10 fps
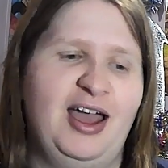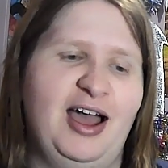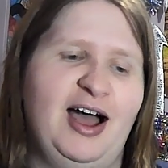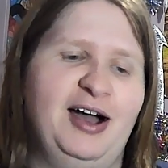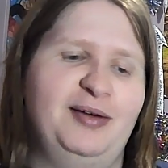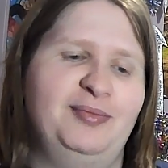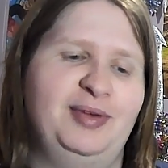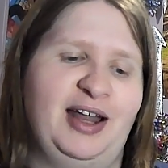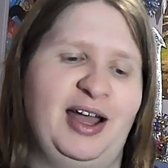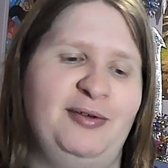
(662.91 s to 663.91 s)
Um,
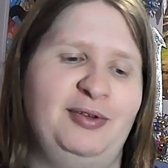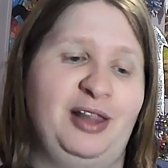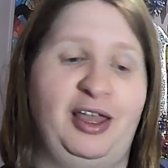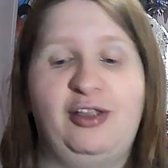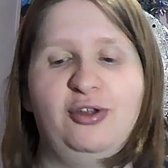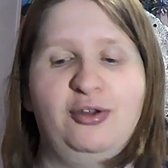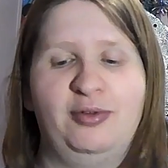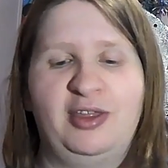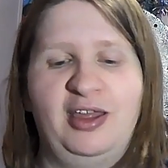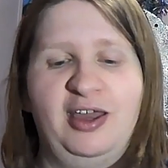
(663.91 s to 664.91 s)
but I would like to
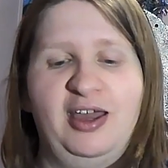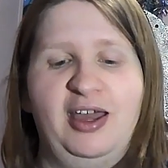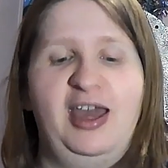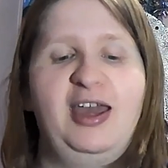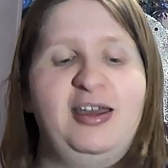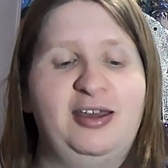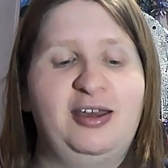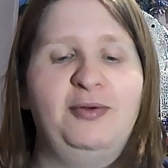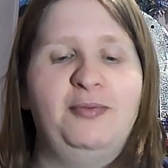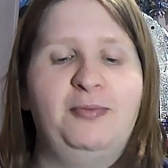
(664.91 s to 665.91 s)
and say, hey,
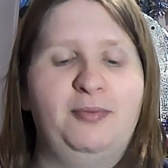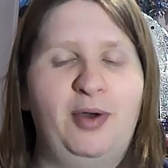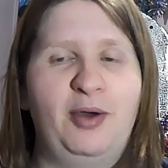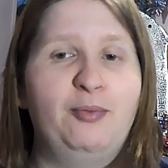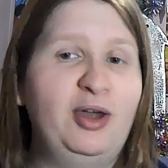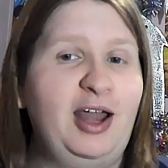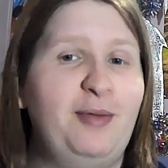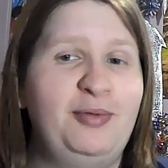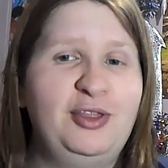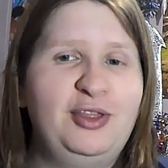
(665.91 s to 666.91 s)
what
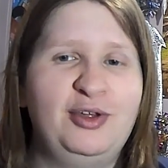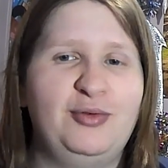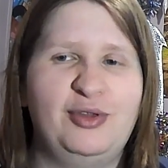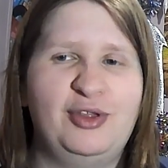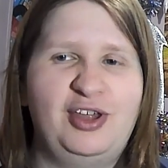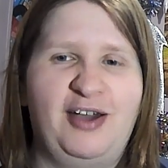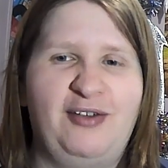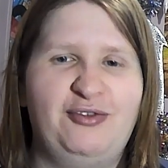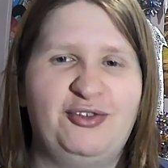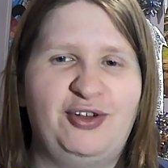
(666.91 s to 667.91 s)
happened to Ushi
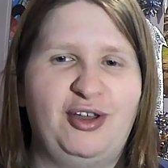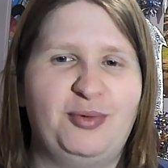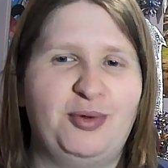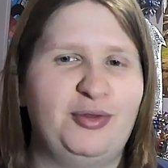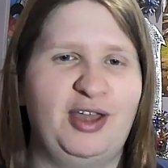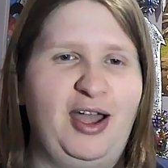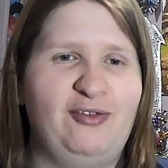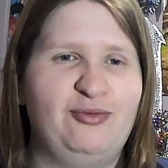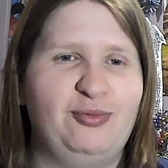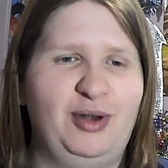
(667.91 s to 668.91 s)
after Dressrosa?
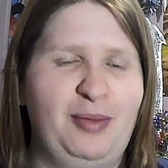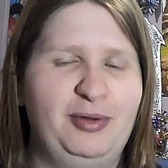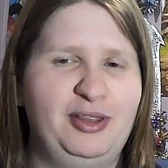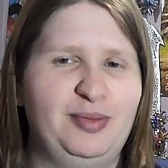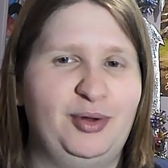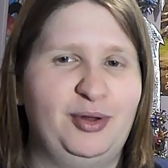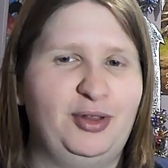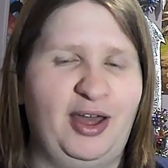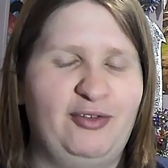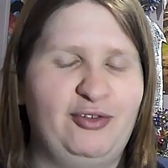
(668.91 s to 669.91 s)
After what happened to the
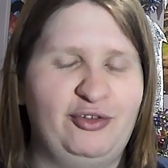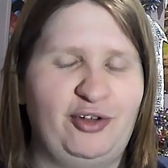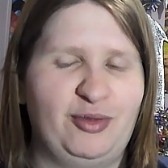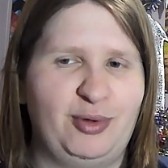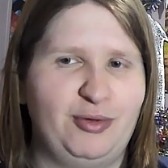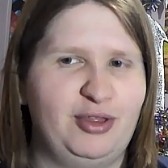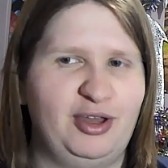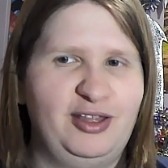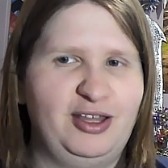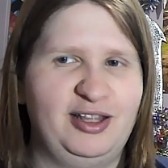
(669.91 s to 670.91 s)
bull after
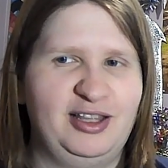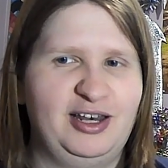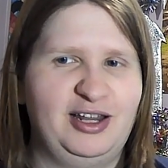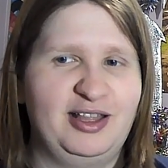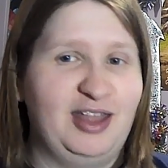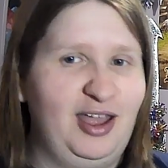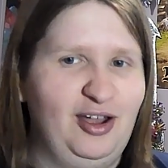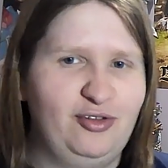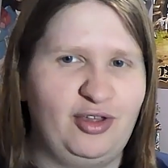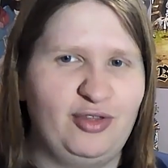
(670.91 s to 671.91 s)
Dressrosa? Did did it stay
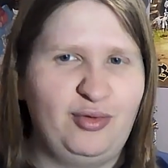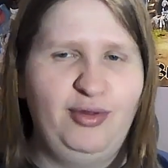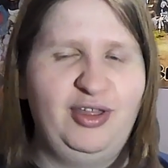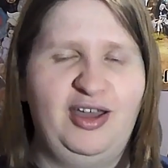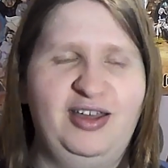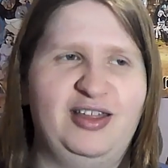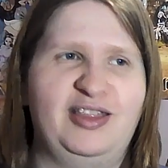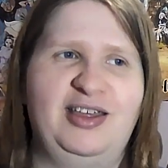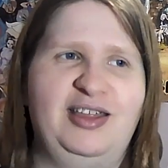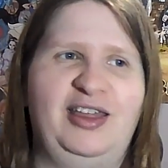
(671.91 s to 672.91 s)
on Dressrosa?
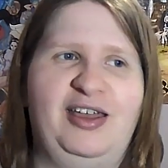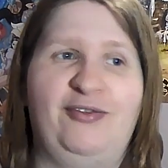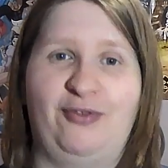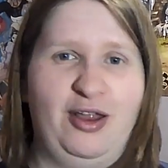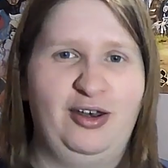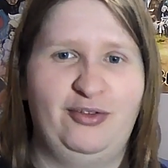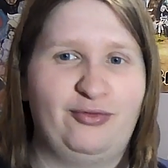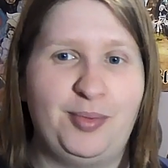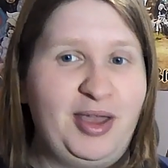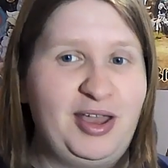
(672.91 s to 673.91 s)
Is it like a friend of
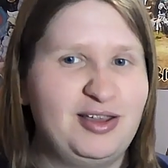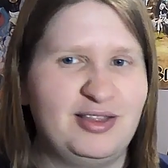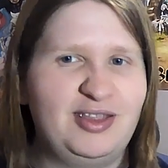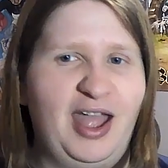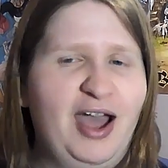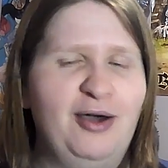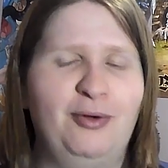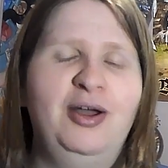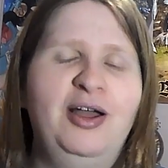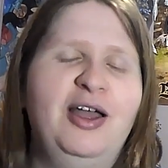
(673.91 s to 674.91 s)
Rebecca's
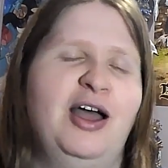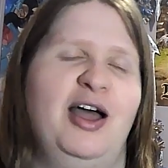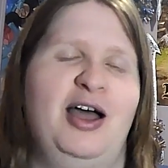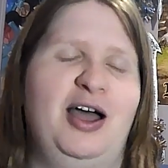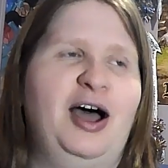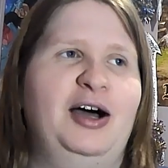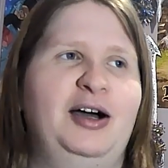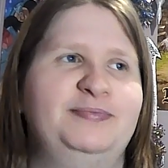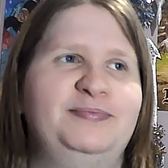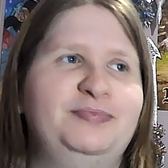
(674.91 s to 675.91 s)
now?
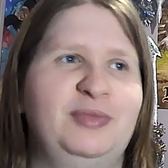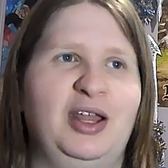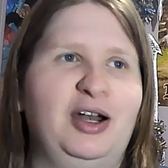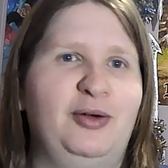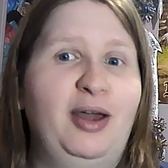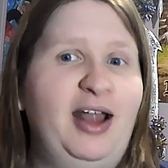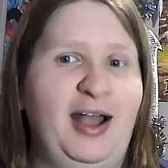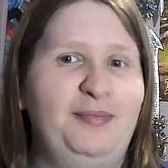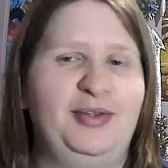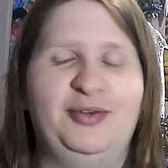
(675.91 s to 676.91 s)
Um, you know what
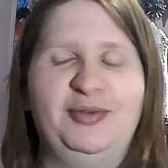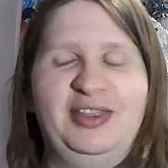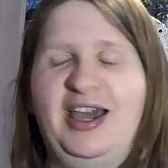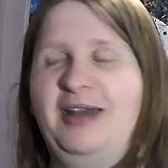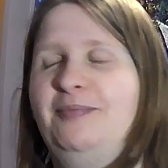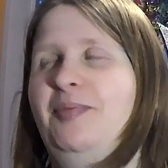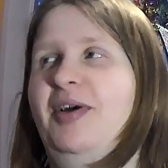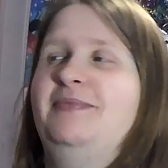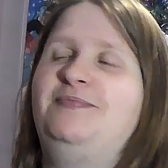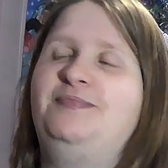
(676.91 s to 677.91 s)
happened with that?
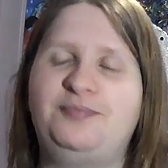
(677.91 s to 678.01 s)
But